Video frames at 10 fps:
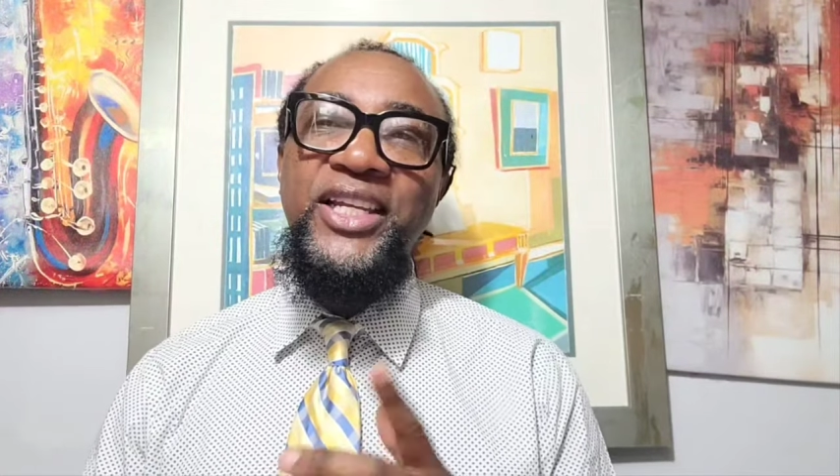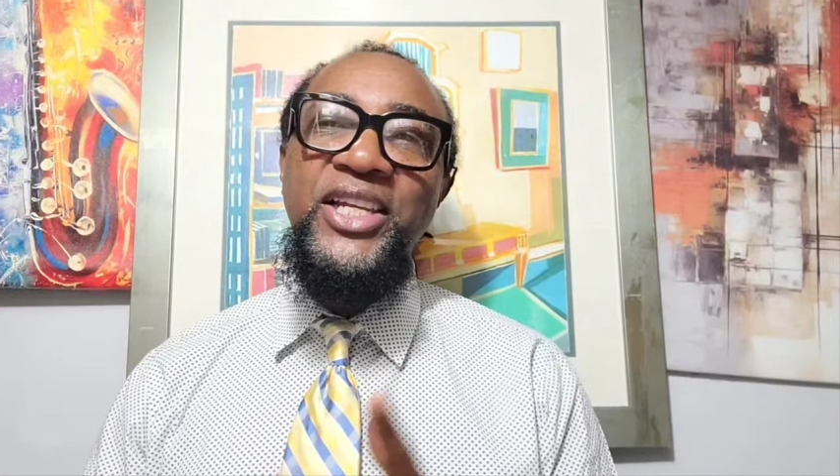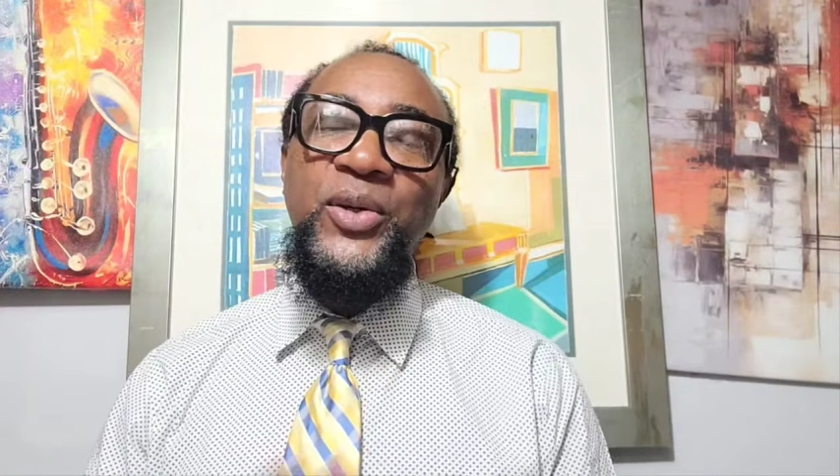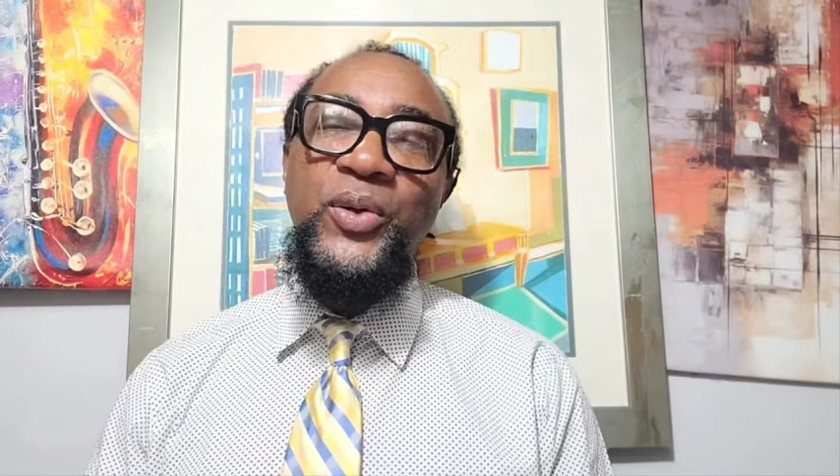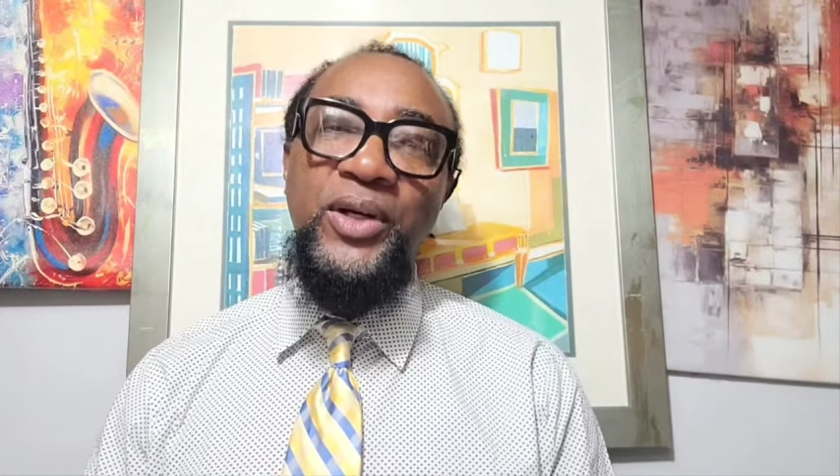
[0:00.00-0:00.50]

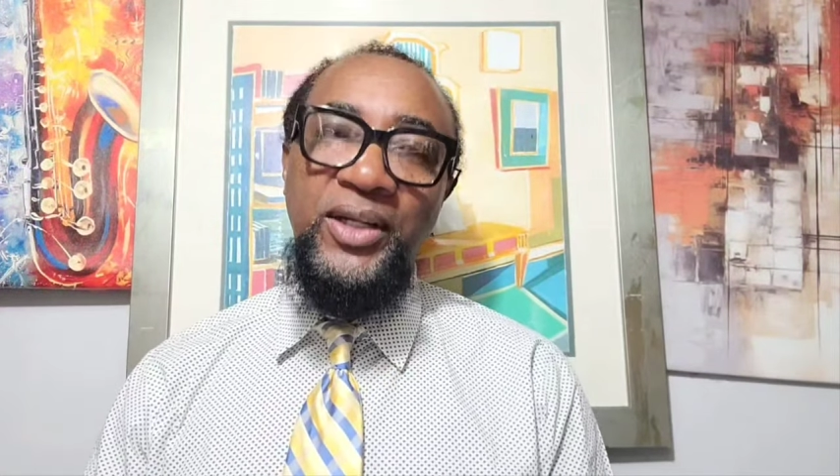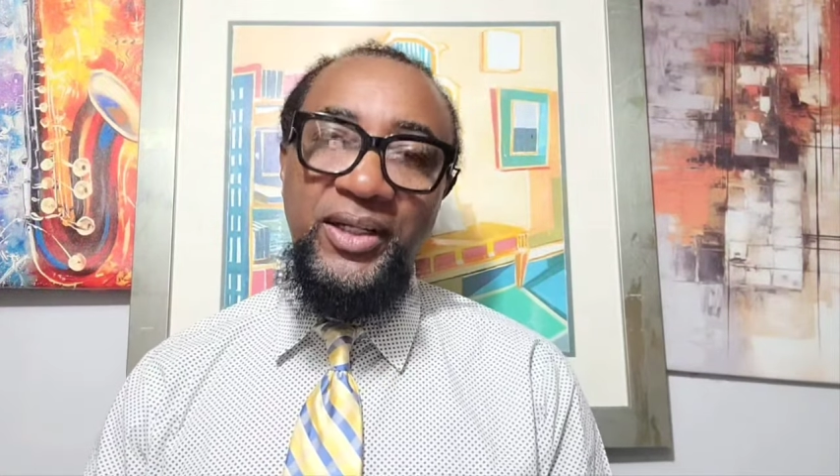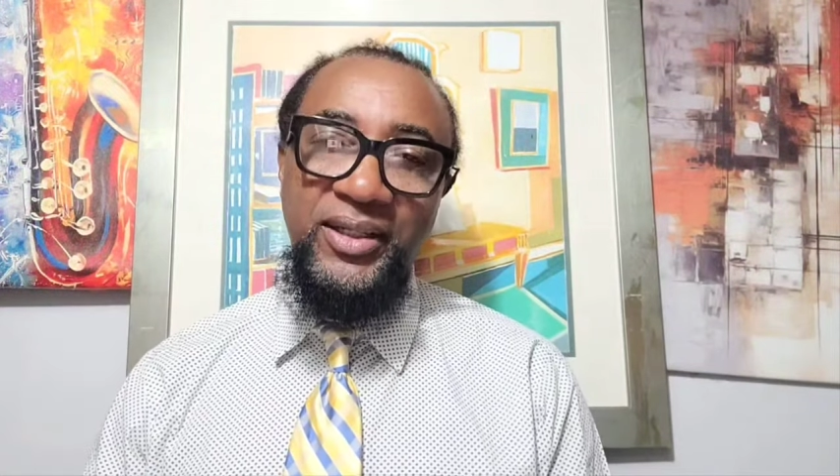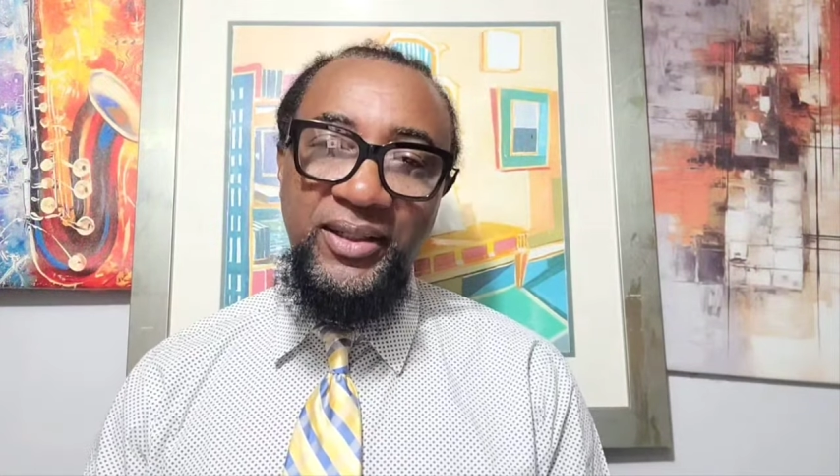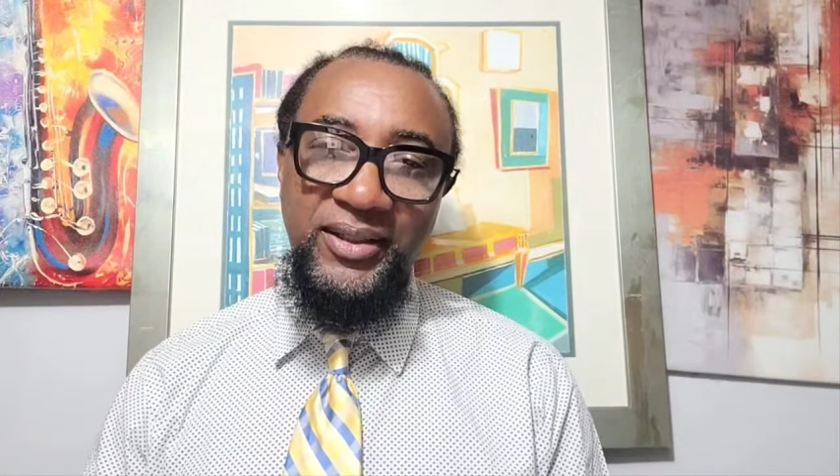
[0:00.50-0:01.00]

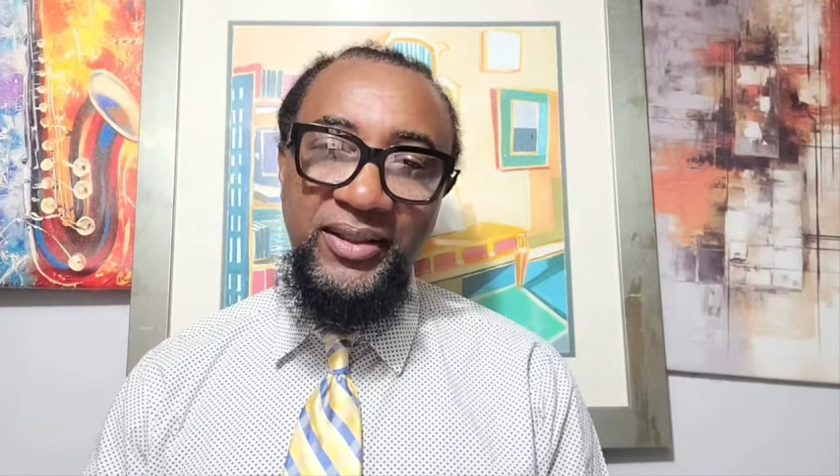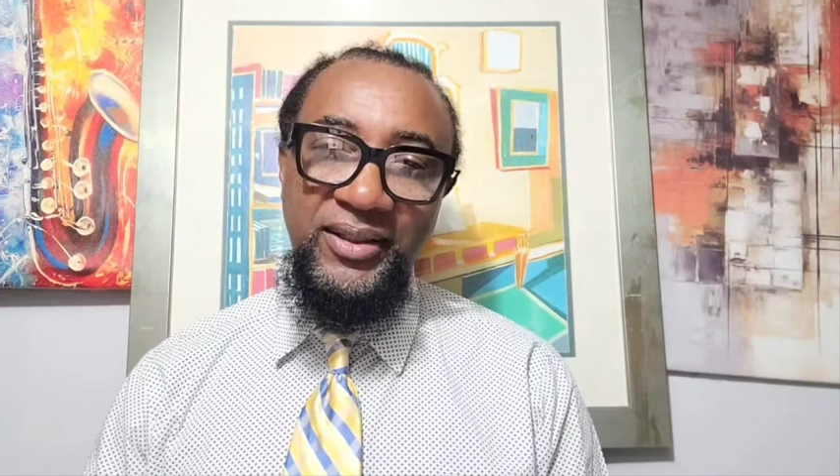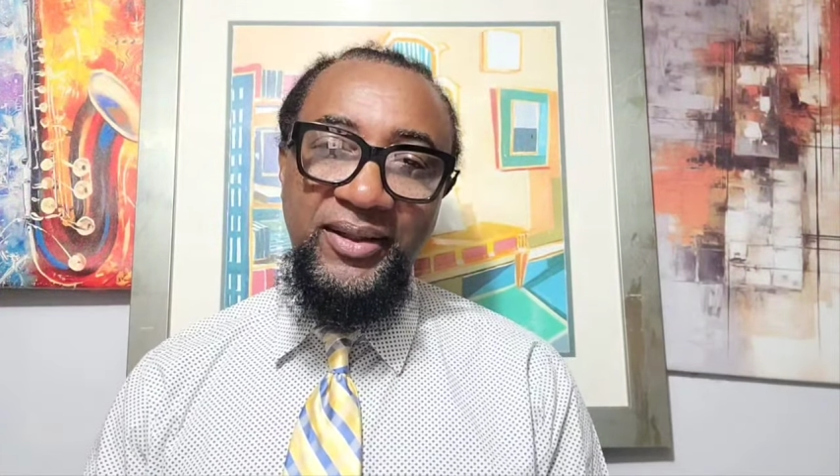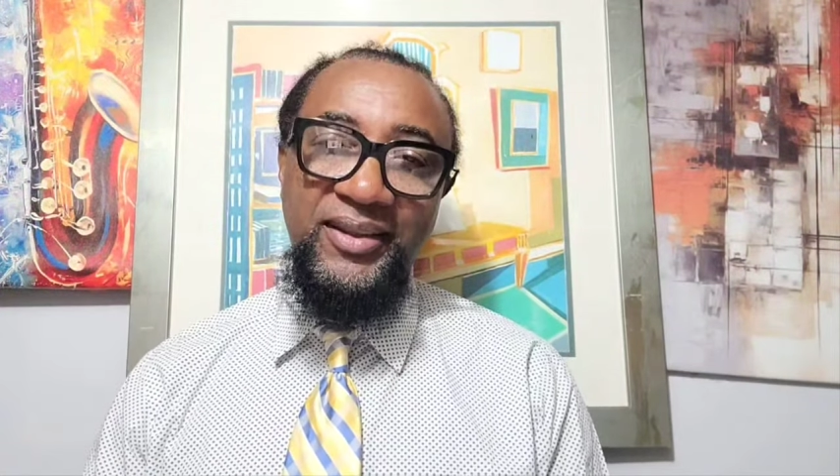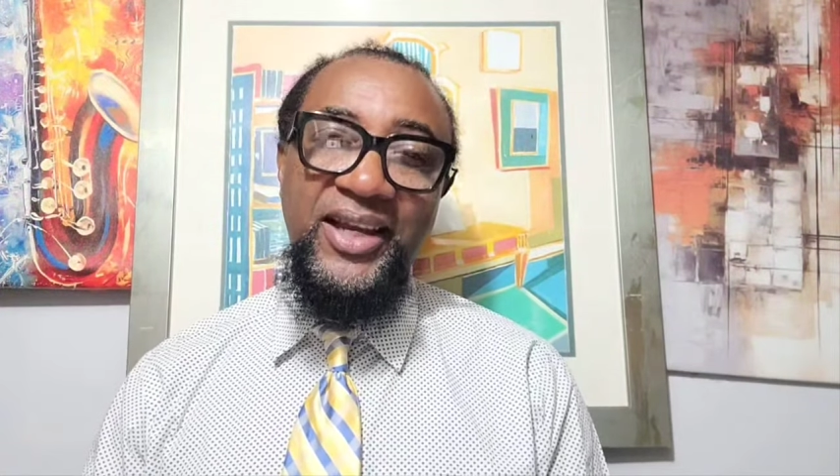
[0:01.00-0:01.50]
equal
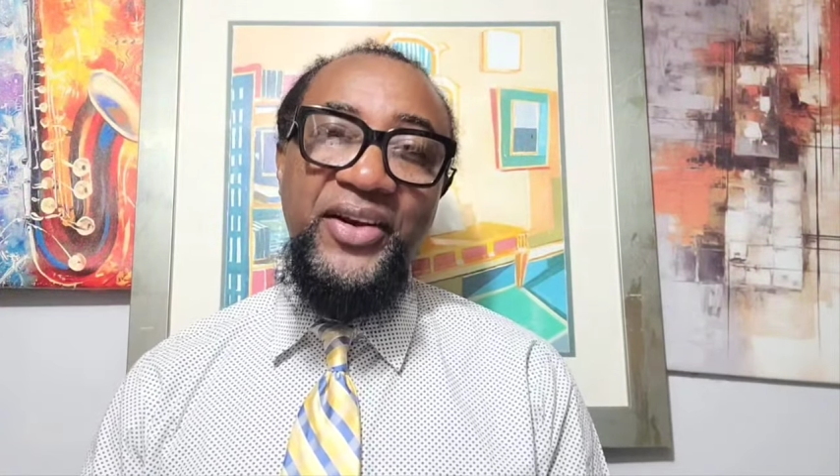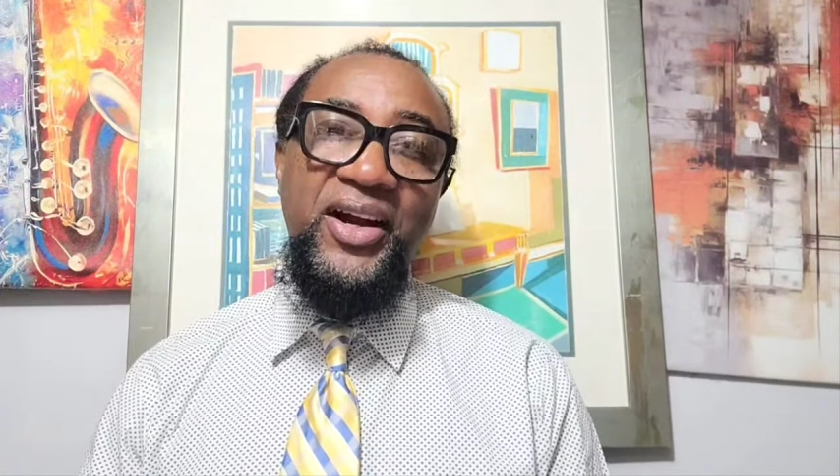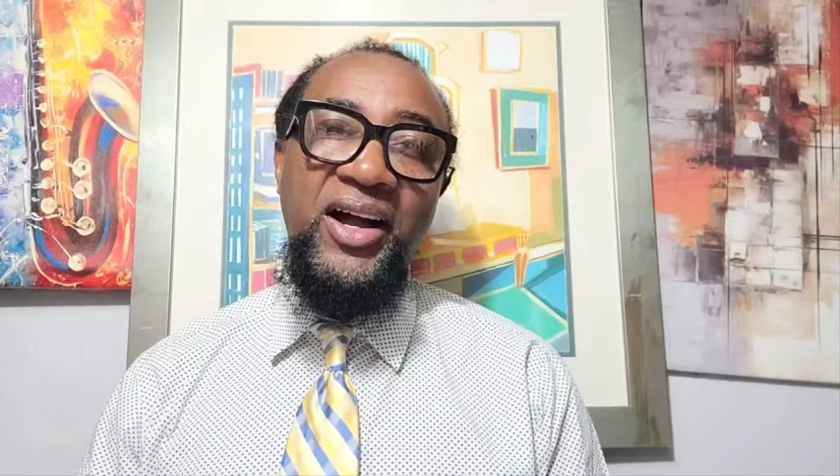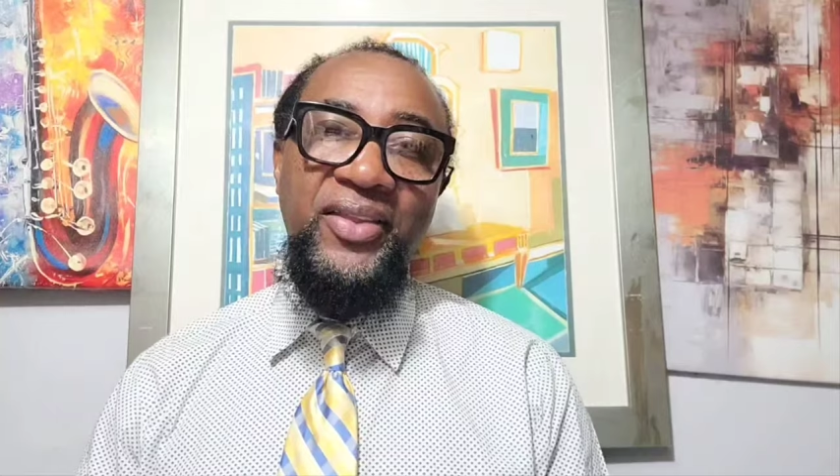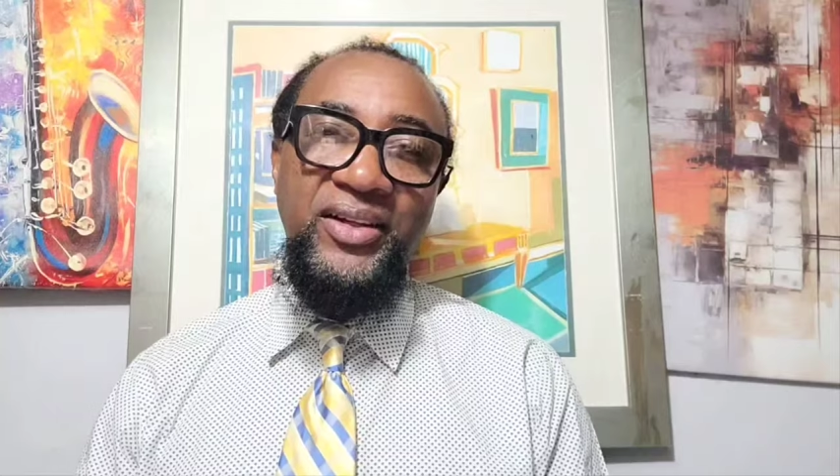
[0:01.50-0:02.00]
than
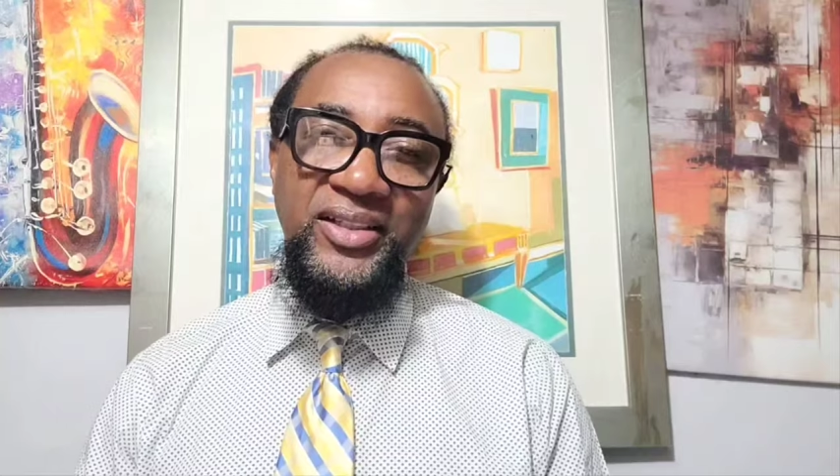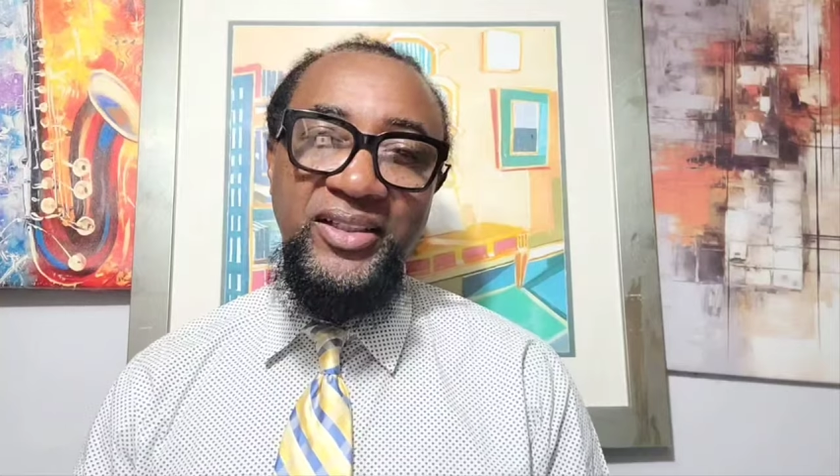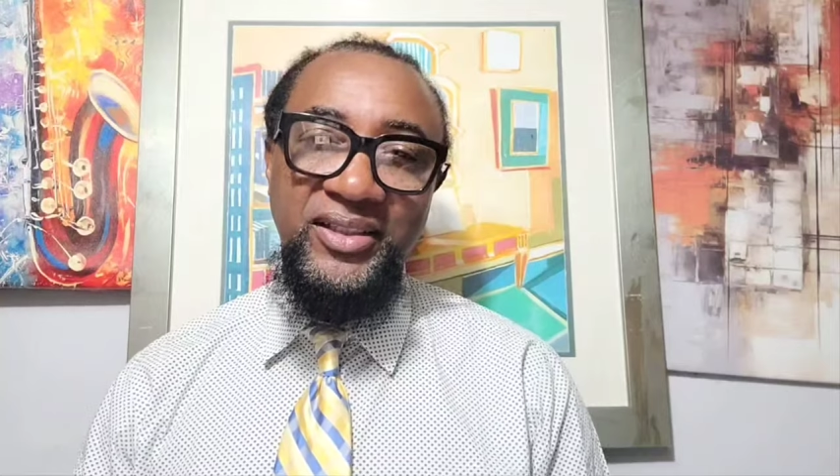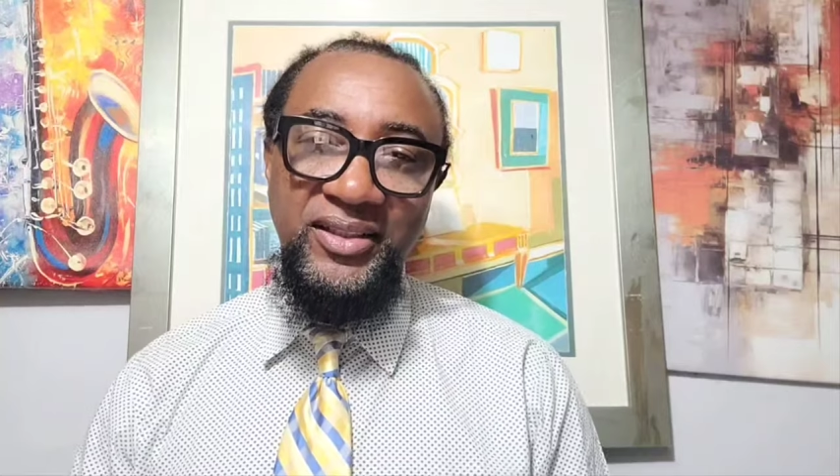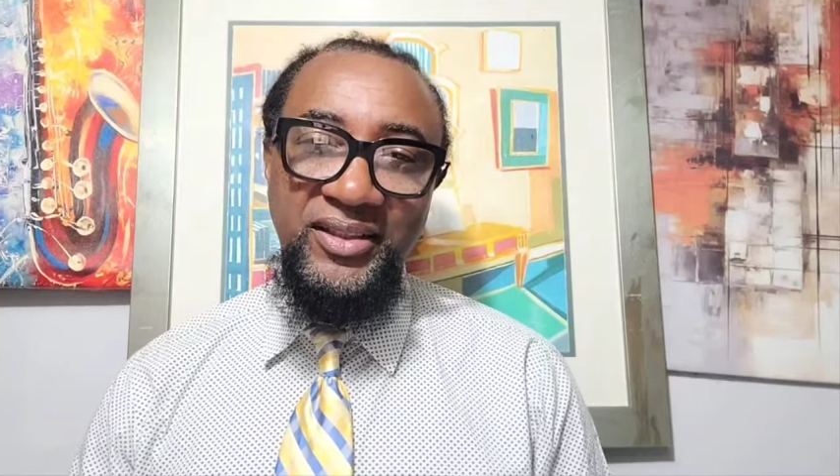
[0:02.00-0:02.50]

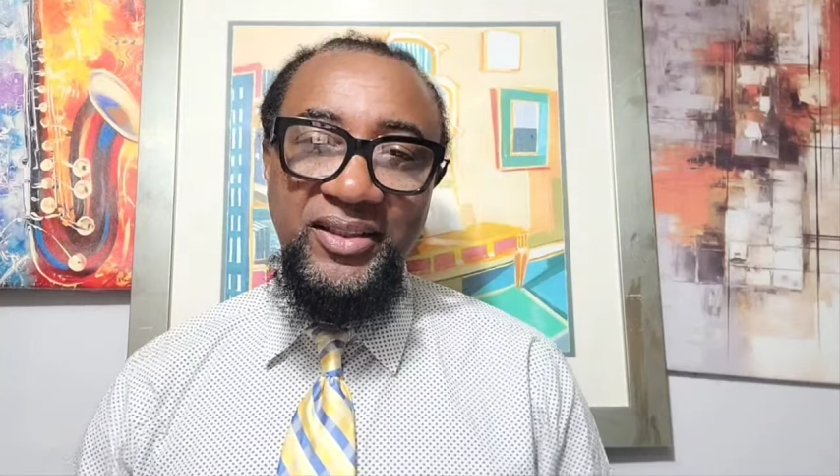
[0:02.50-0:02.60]
others.